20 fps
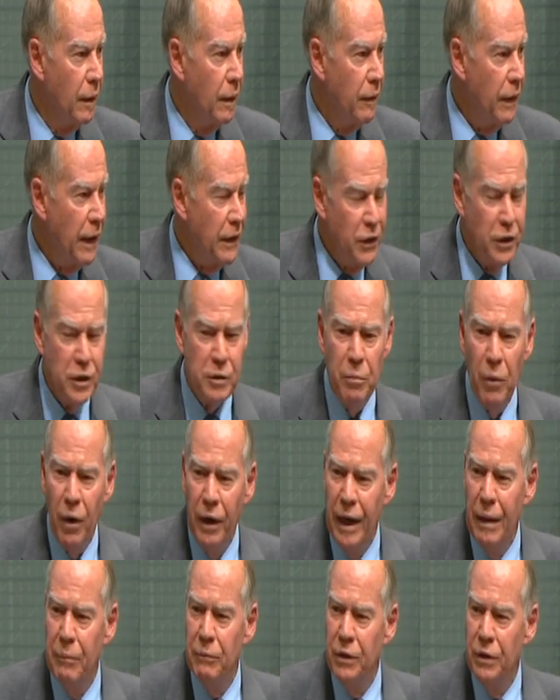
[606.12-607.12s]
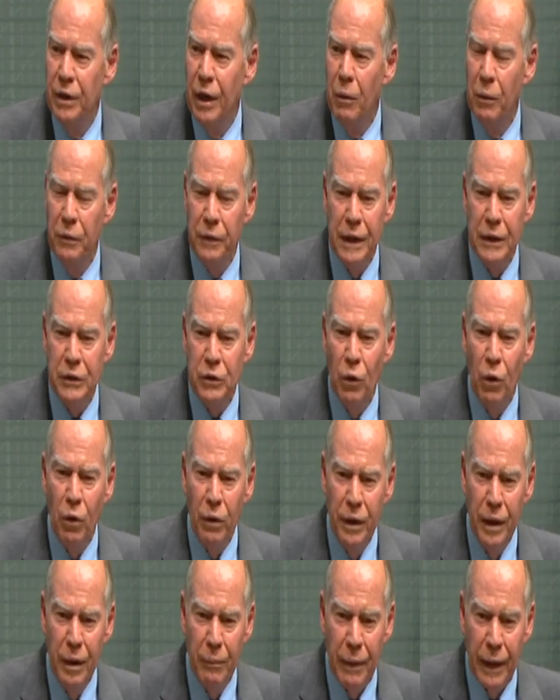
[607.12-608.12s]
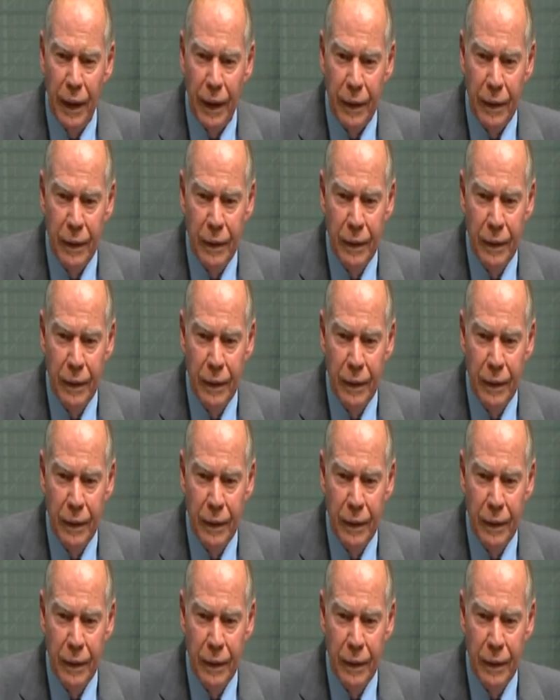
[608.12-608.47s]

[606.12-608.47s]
They just might happen to know what they're talking about,